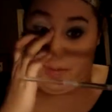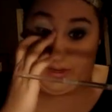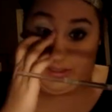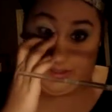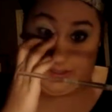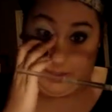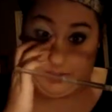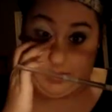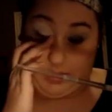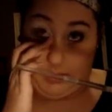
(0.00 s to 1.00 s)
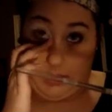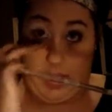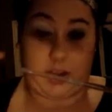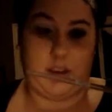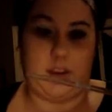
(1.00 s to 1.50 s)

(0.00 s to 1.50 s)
but it's similar to the MAC